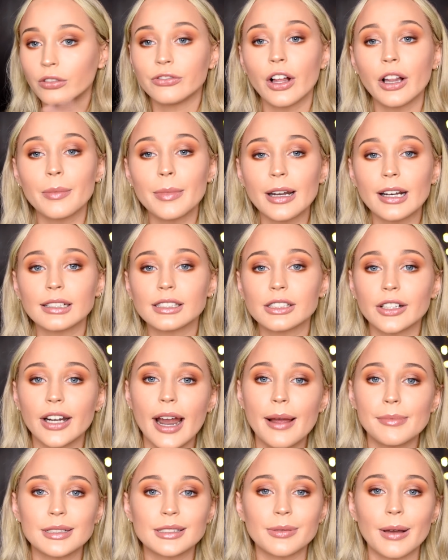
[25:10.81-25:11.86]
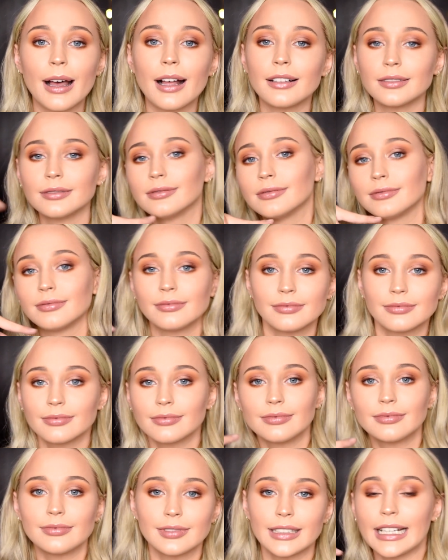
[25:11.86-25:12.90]
Follow me on Instagram as well.
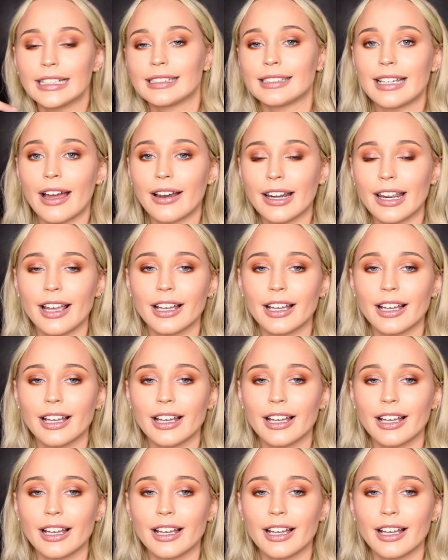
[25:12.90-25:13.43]
It's down